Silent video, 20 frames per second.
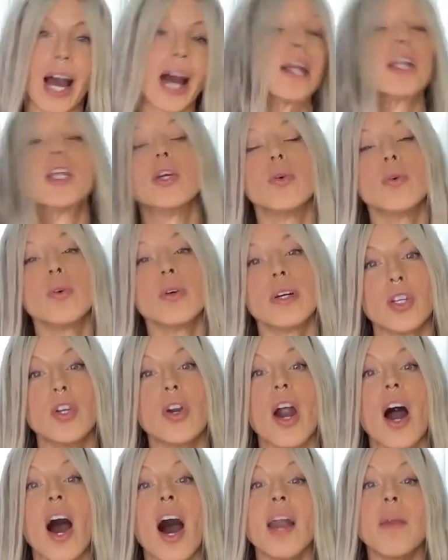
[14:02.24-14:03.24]
on you.
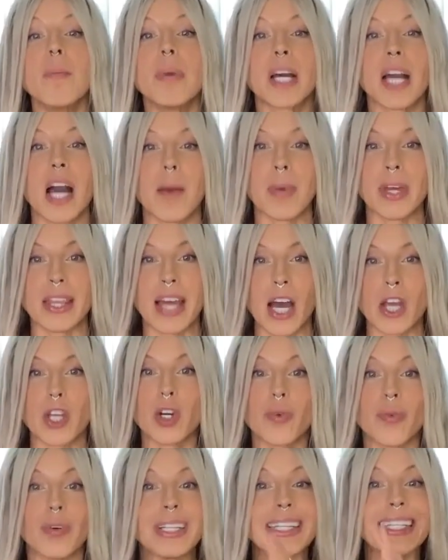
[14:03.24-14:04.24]
You're unbecoming that.
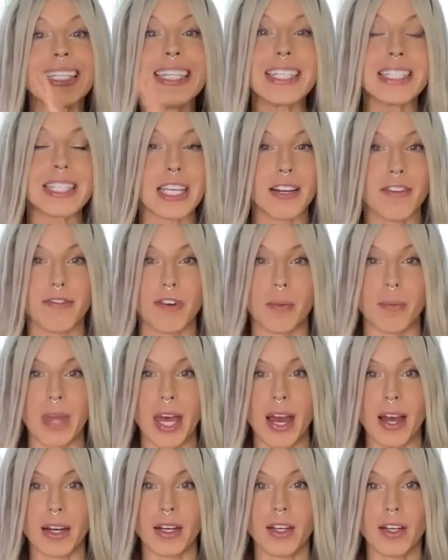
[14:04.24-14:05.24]
You're releasing from
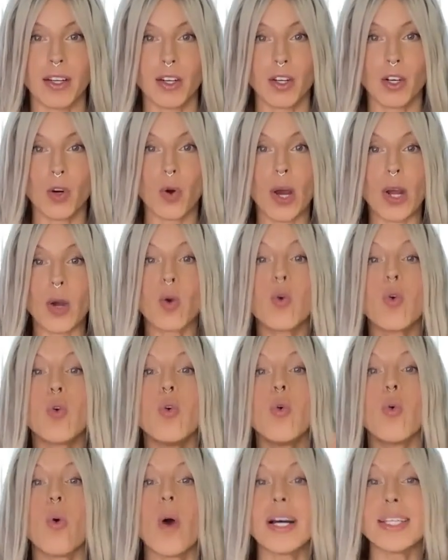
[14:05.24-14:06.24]
that. You're going,
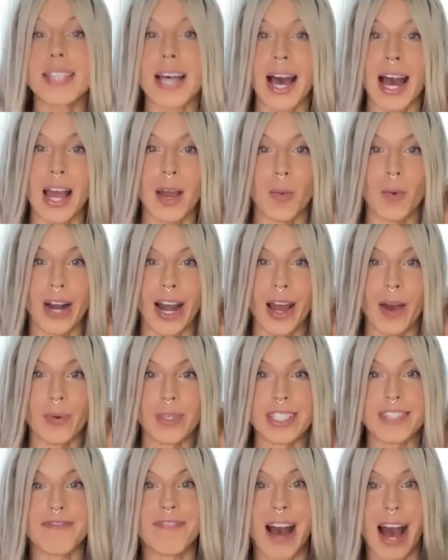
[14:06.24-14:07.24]
who was I when I
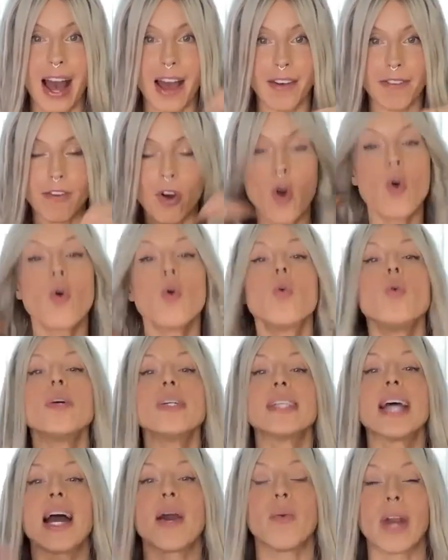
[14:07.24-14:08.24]
was 5? Who
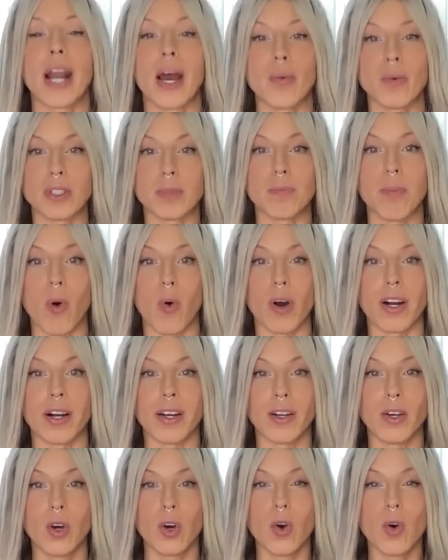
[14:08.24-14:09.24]
was I when I was
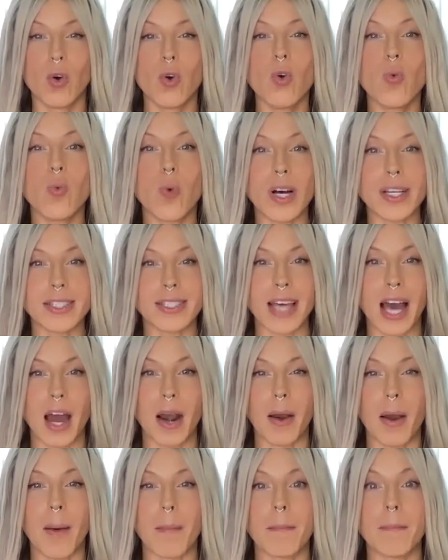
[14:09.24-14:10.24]
born? Who was that
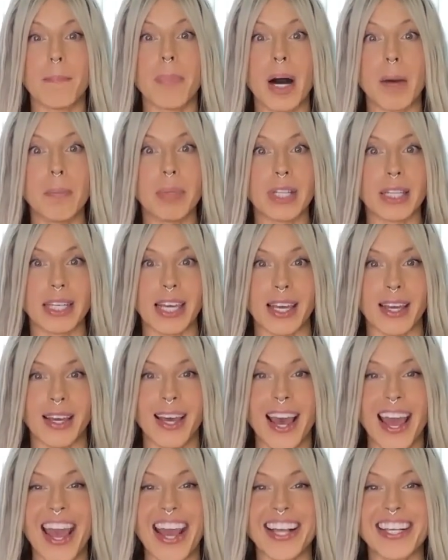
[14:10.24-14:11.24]
bubbly,
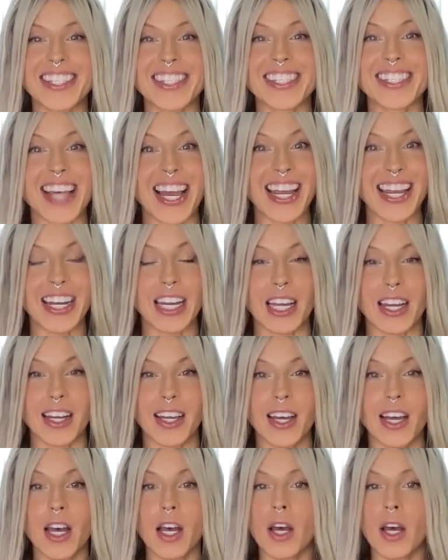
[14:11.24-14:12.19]
excited,